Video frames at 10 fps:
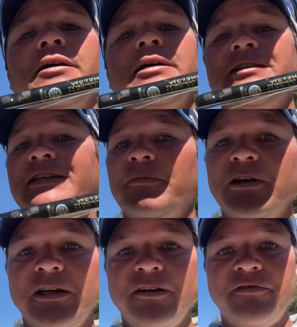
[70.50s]
it's
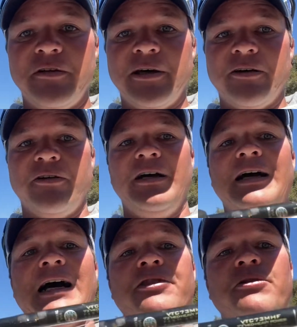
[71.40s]
typically a female.
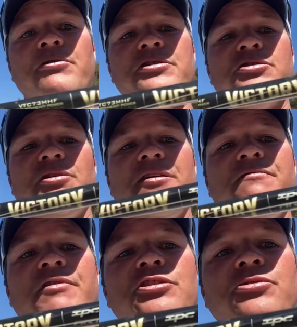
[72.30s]
I throw this on a
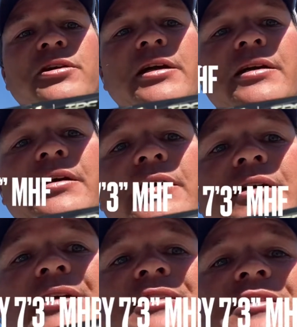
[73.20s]
Victory
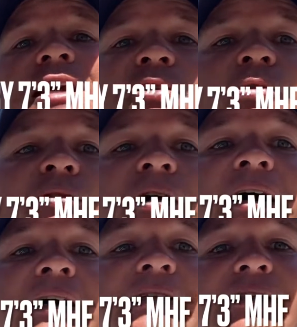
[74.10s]
St. Croix
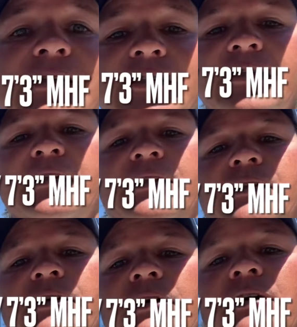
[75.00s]
rods,
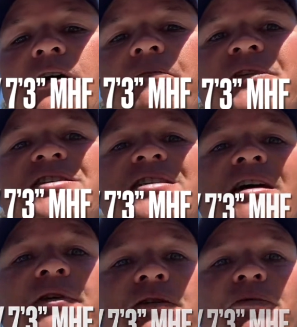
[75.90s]

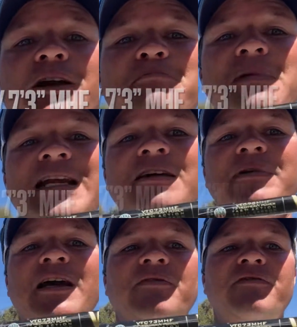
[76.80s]
7.3 medium
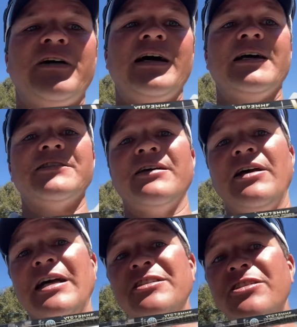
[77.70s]
heavy fast. I
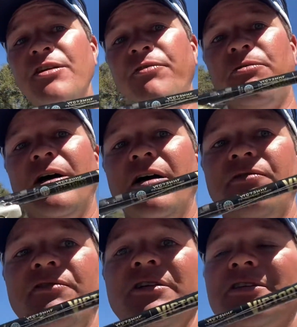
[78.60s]
like a stiffer rod
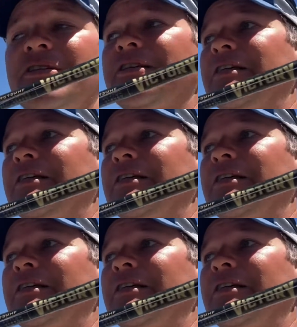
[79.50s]
for this